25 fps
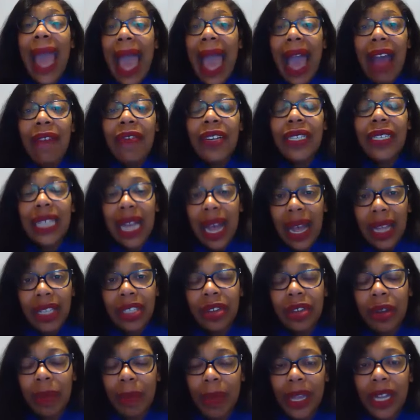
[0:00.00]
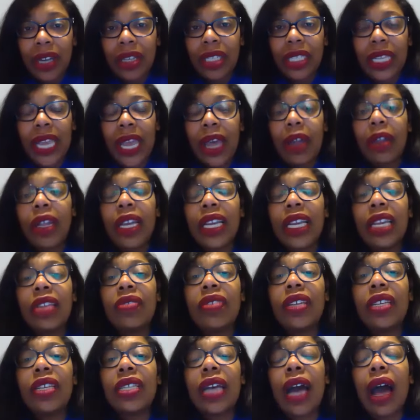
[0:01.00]
advertise on a bigger scale. It gives
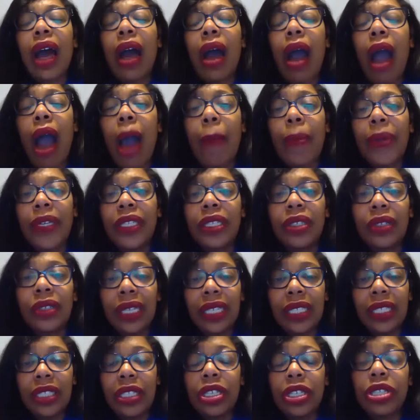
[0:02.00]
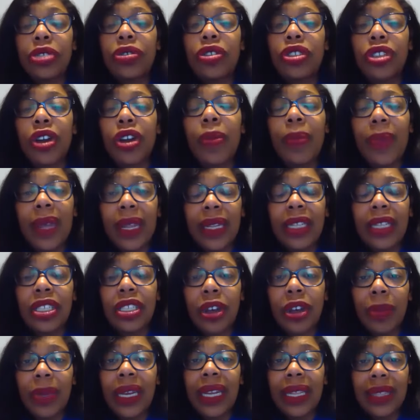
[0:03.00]
us opportunities to do so
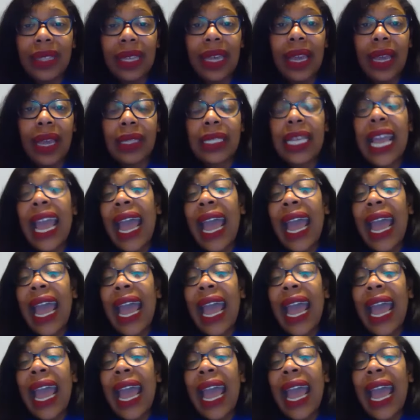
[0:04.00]
many things.